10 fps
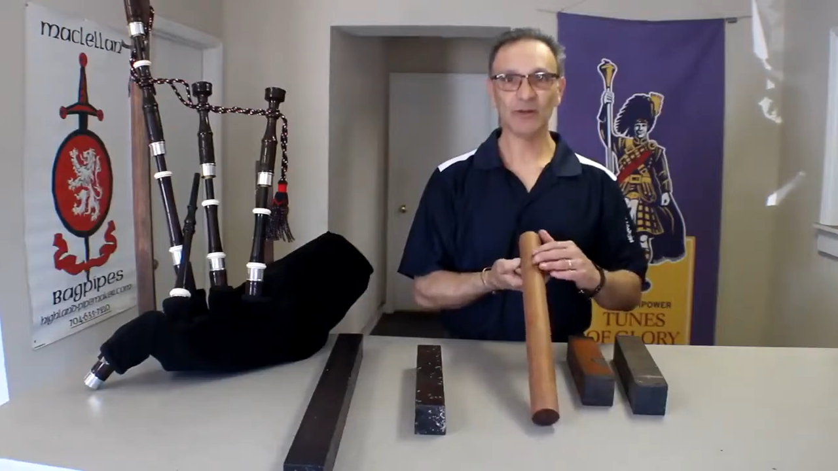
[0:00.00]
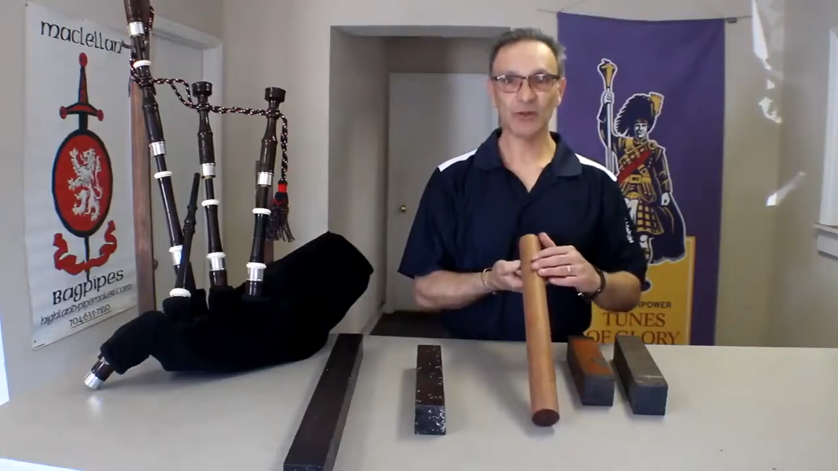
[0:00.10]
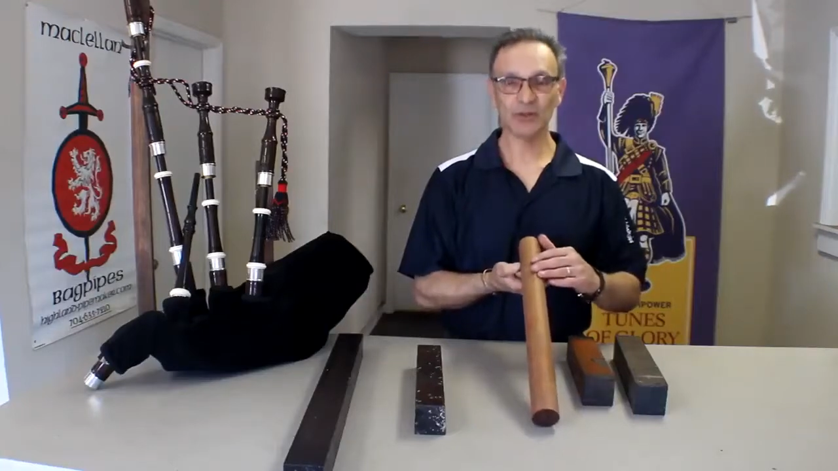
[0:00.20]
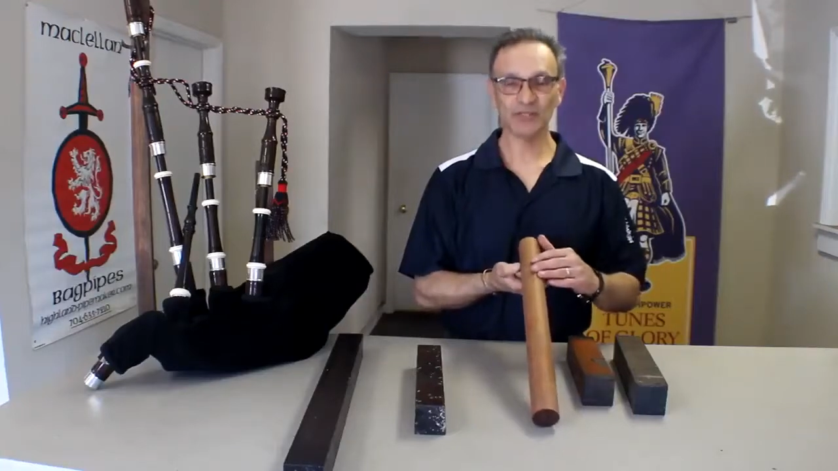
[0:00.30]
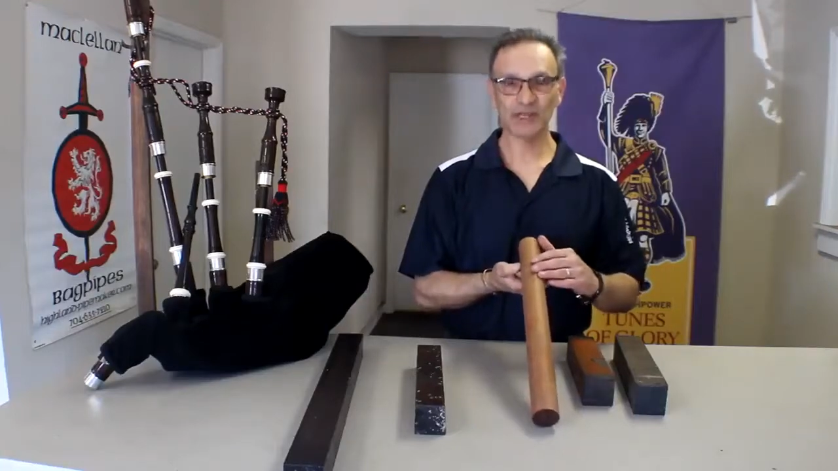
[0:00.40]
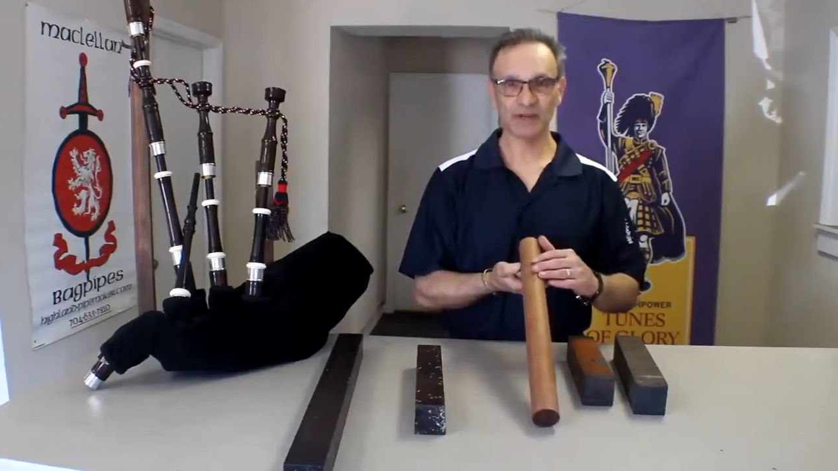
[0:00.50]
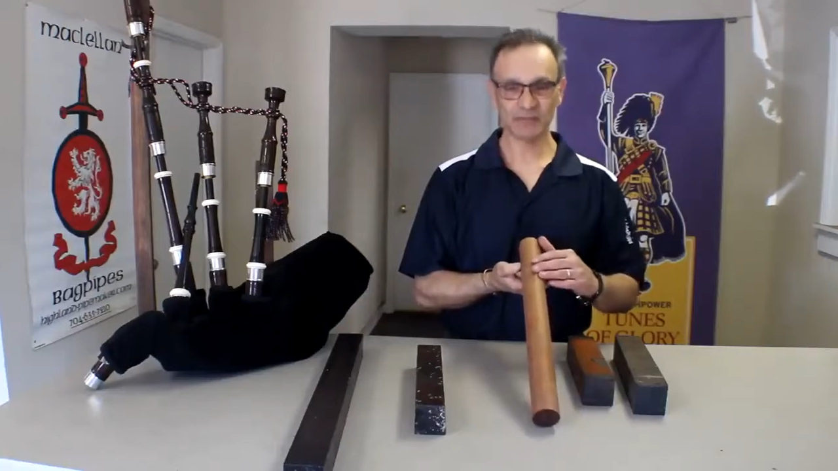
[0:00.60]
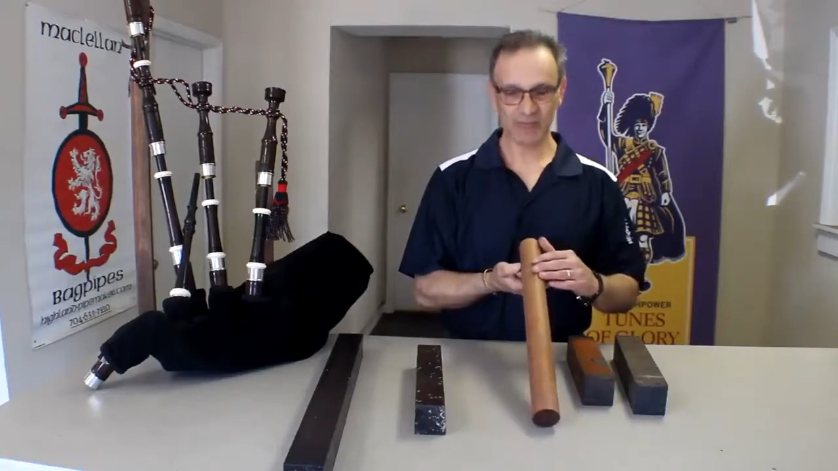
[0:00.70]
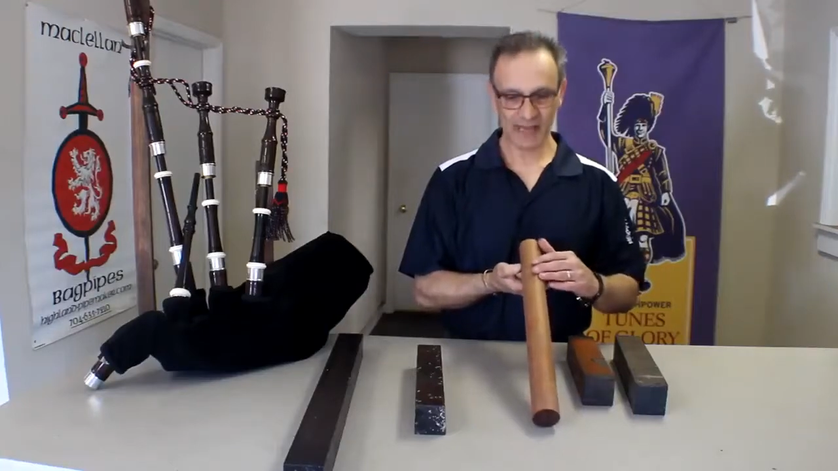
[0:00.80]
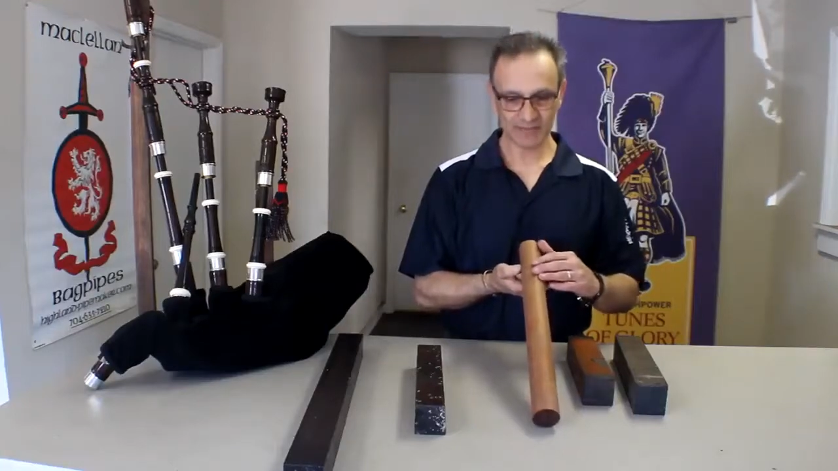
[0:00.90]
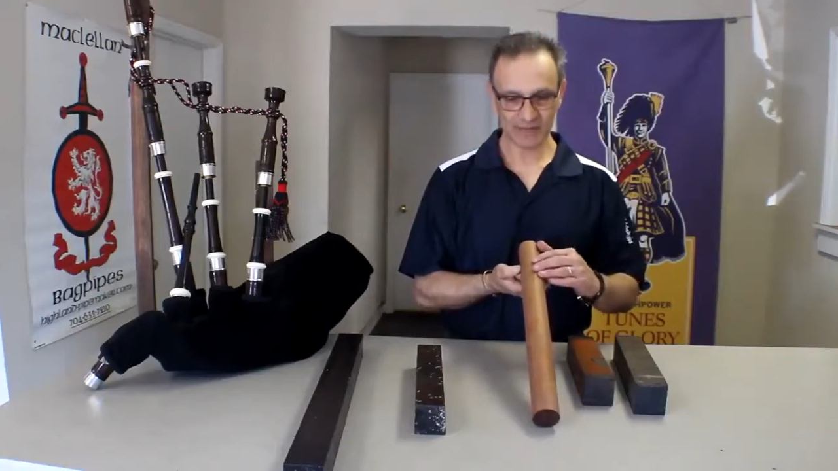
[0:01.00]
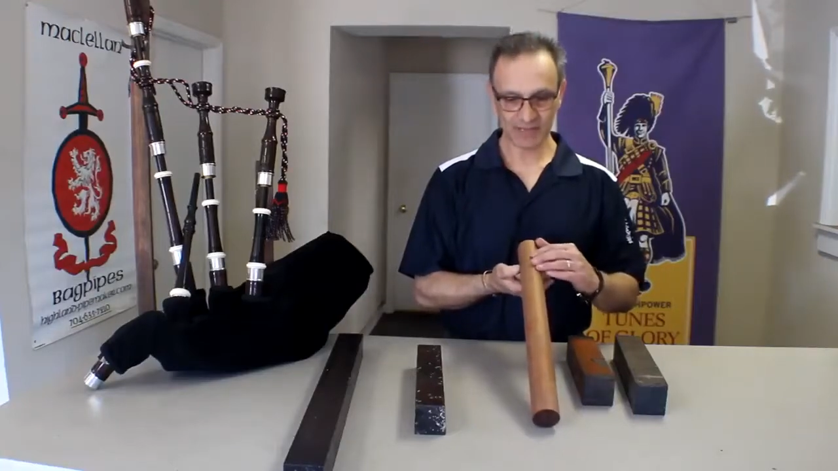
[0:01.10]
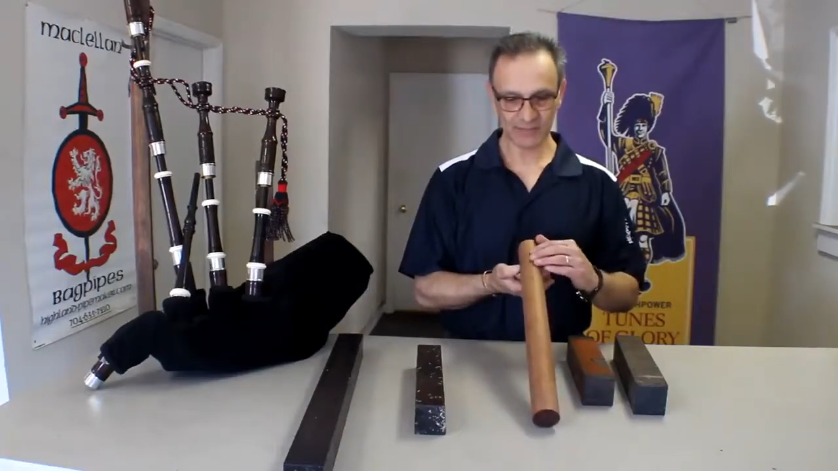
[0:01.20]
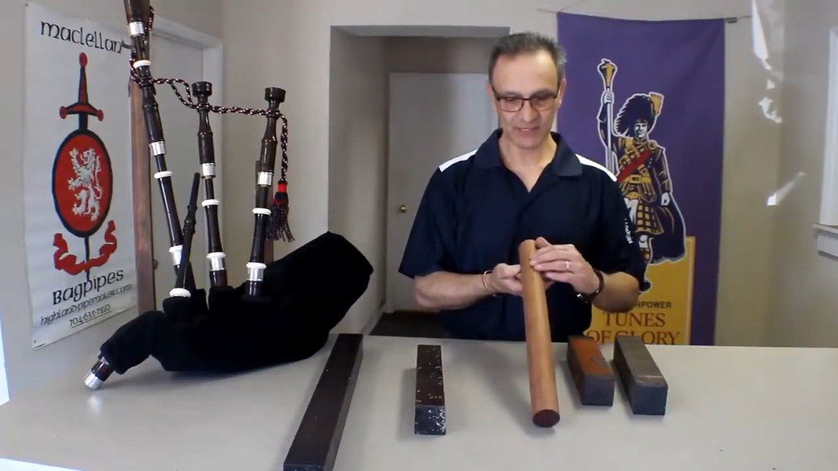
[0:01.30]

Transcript: good sounding bagpipe,